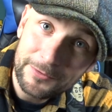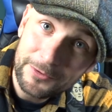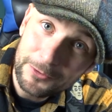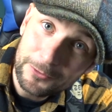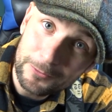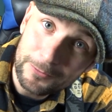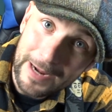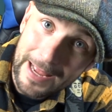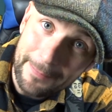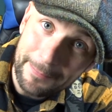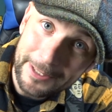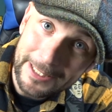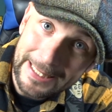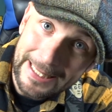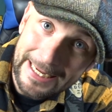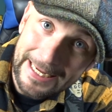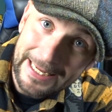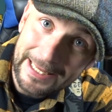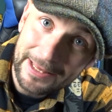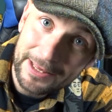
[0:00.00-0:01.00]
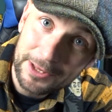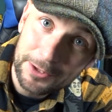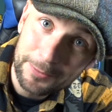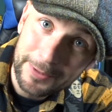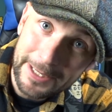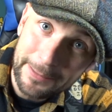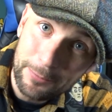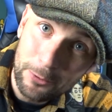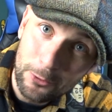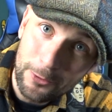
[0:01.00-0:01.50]
to Rapid Lick
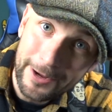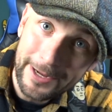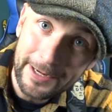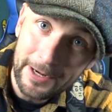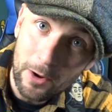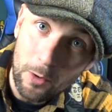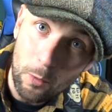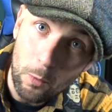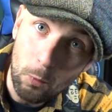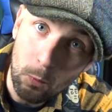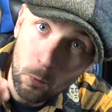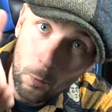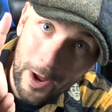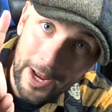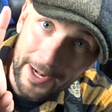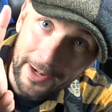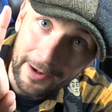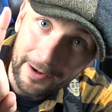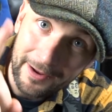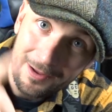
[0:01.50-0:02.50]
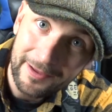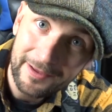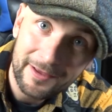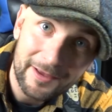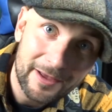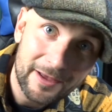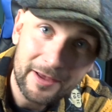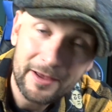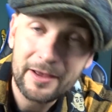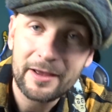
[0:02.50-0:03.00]
3.1.
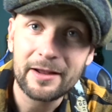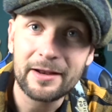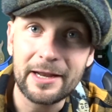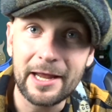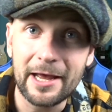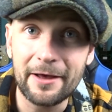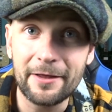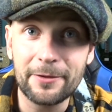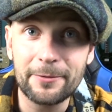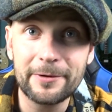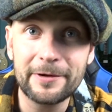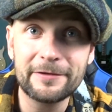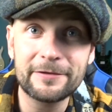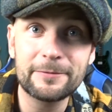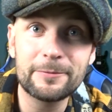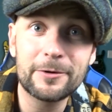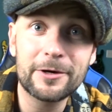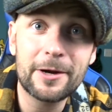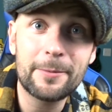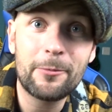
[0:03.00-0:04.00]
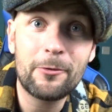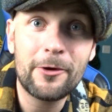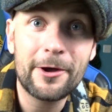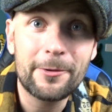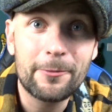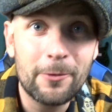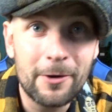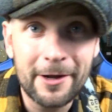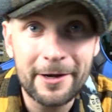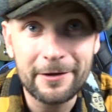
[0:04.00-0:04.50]
Now the reason we're at
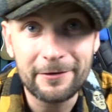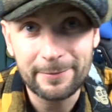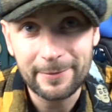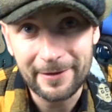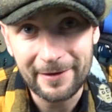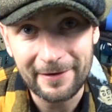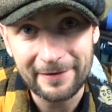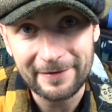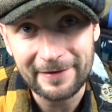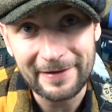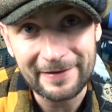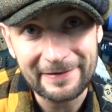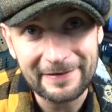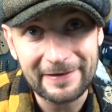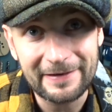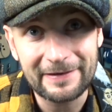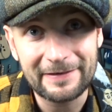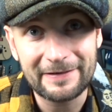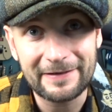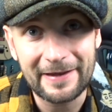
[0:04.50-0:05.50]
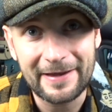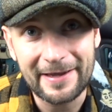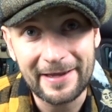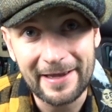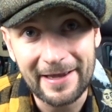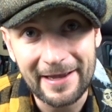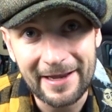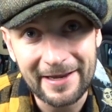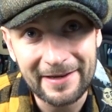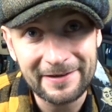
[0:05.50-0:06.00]
point 1 is because this is
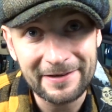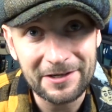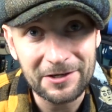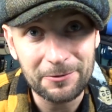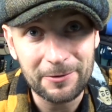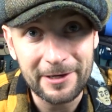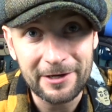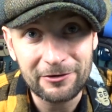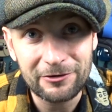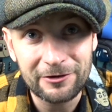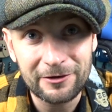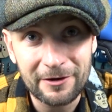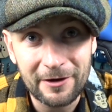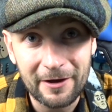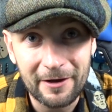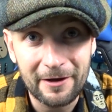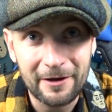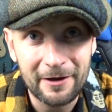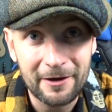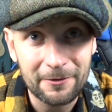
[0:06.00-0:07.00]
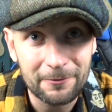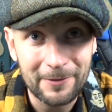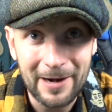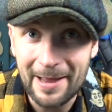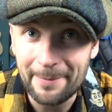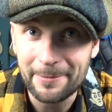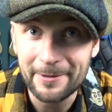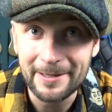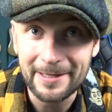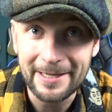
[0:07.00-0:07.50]
a continuation on
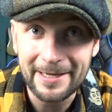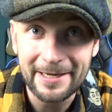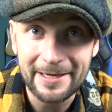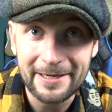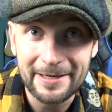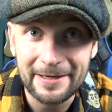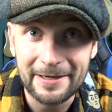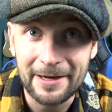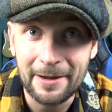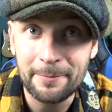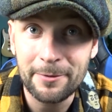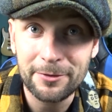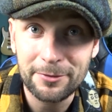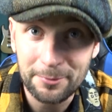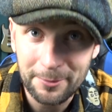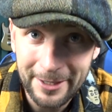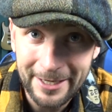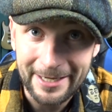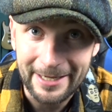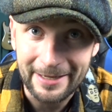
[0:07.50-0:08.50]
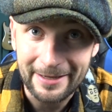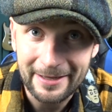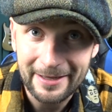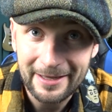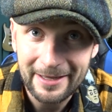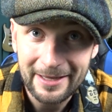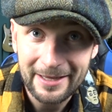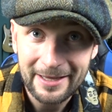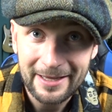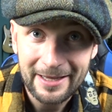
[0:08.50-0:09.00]
Rapid Lick number 3.
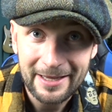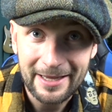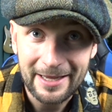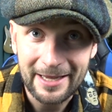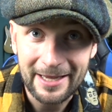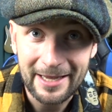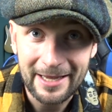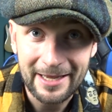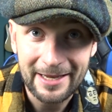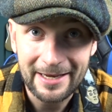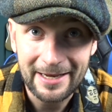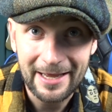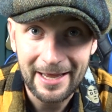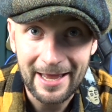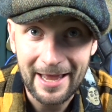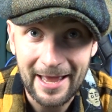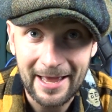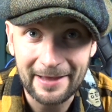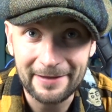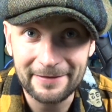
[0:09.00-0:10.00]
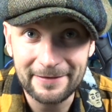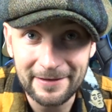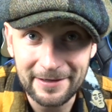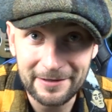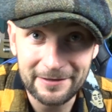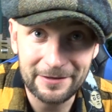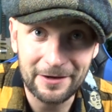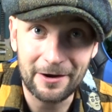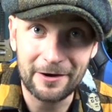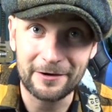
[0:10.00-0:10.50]
And as the
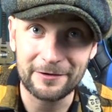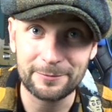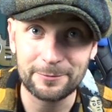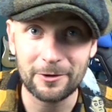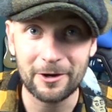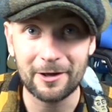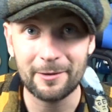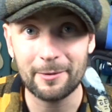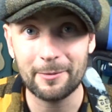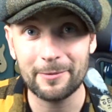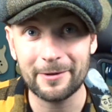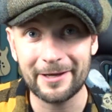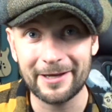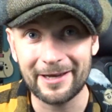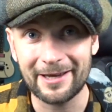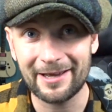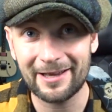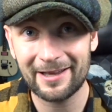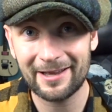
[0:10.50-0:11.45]
guitar is probably